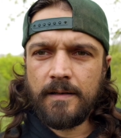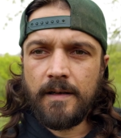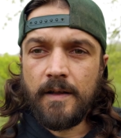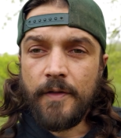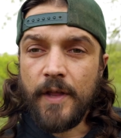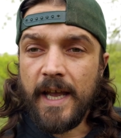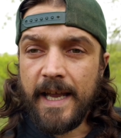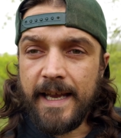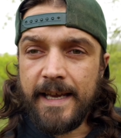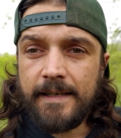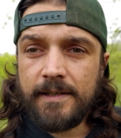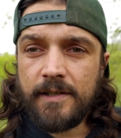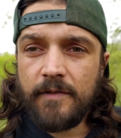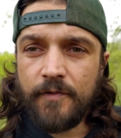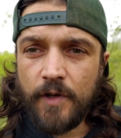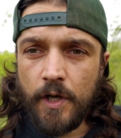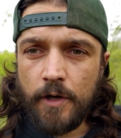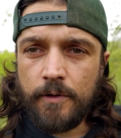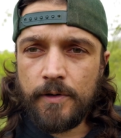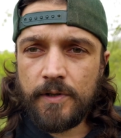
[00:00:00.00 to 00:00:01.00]
The ease of
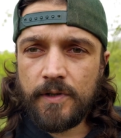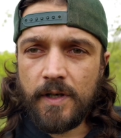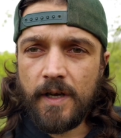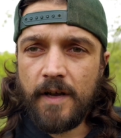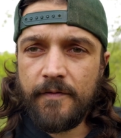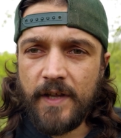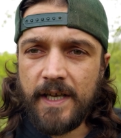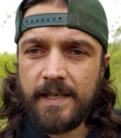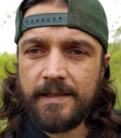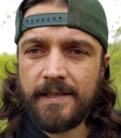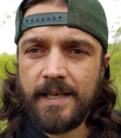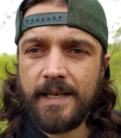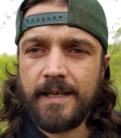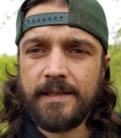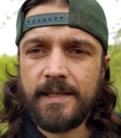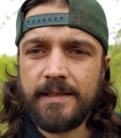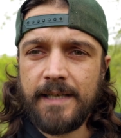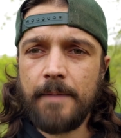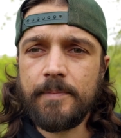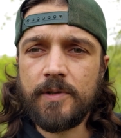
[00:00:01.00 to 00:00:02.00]
use of these things
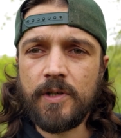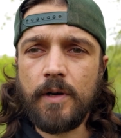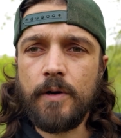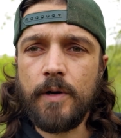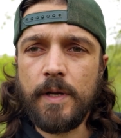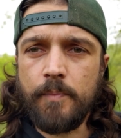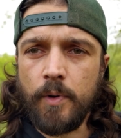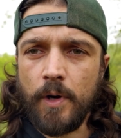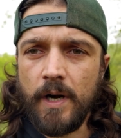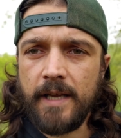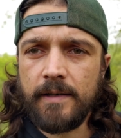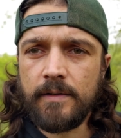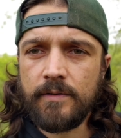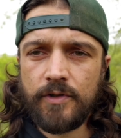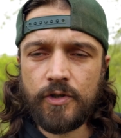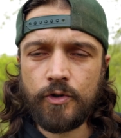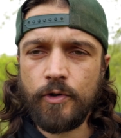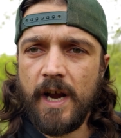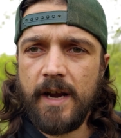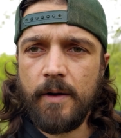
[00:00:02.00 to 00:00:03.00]
is absolutely brilliant. Straight